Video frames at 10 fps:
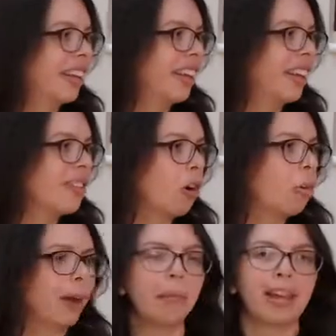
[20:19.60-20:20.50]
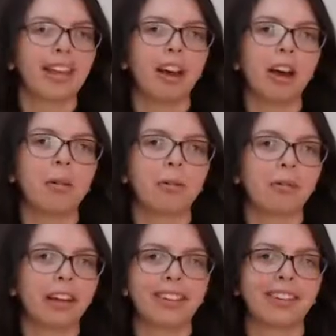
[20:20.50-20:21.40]
it's not about making her
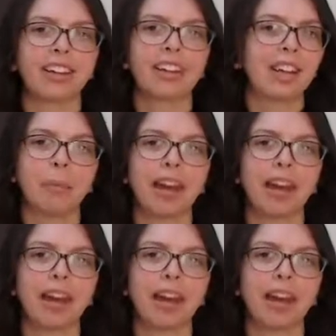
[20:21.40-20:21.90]
like suddenly coming